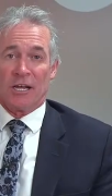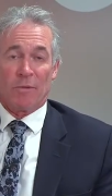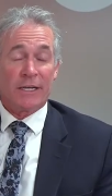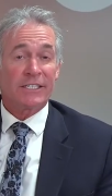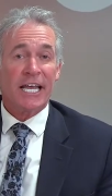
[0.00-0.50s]

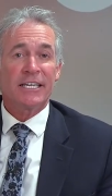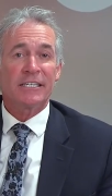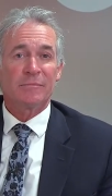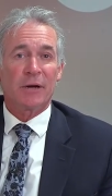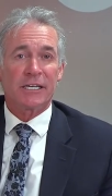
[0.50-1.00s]
when
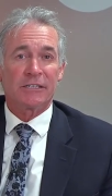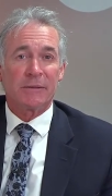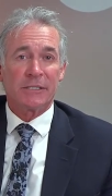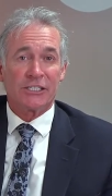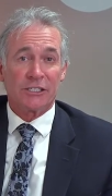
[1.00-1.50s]
taken by
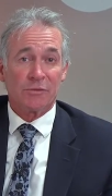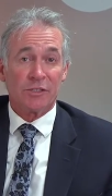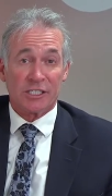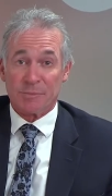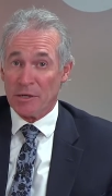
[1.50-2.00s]
growing children
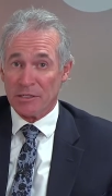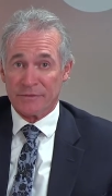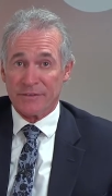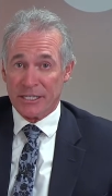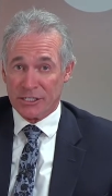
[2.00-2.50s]
as part of
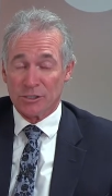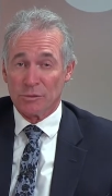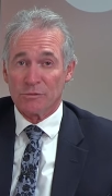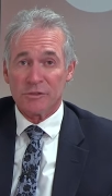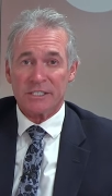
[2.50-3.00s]
their
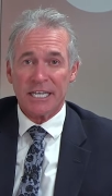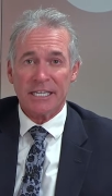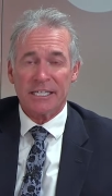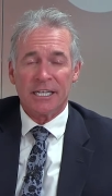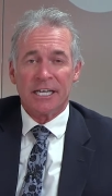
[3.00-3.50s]
school
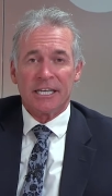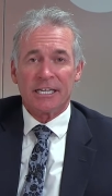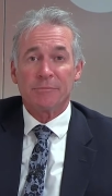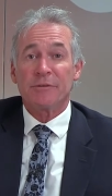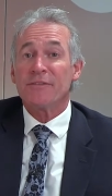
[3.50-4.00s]
routine,
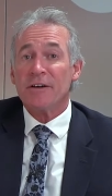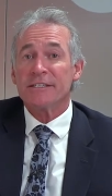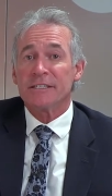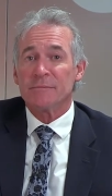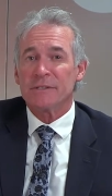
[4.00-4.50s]
can provide
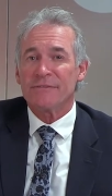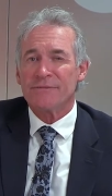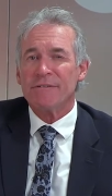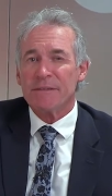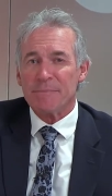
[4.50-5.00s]
them with the
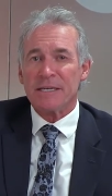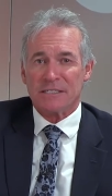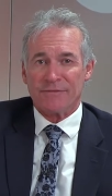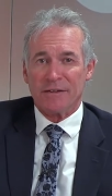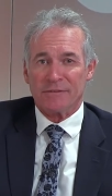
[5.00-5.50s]
very best
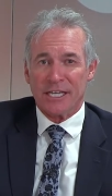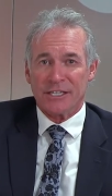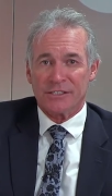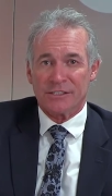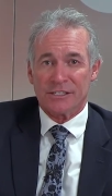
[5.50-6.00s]

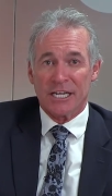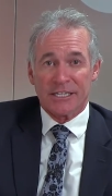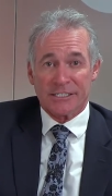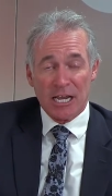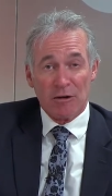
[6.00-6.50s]
foundations
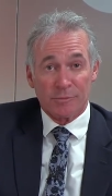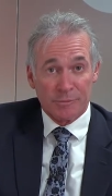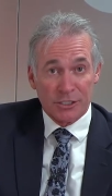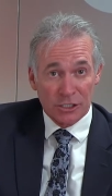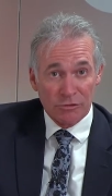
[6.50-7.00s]
to help them
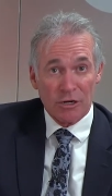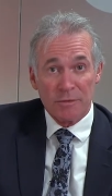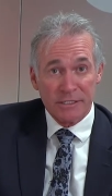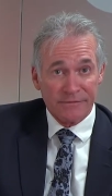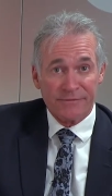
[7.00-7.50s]
to grow
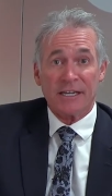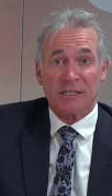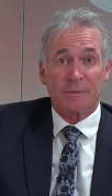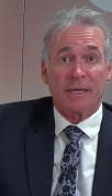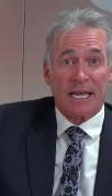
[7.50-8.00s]
and develop
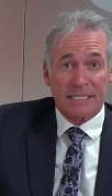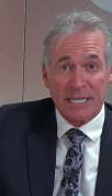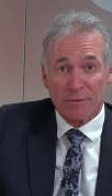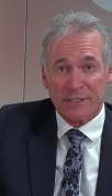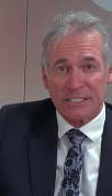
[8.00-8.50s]
as
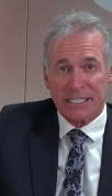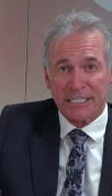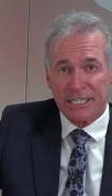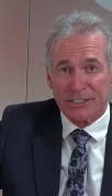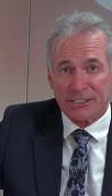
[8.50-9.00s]
healthy
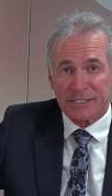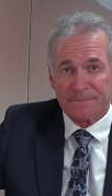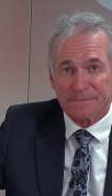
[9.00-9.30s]
teenagers.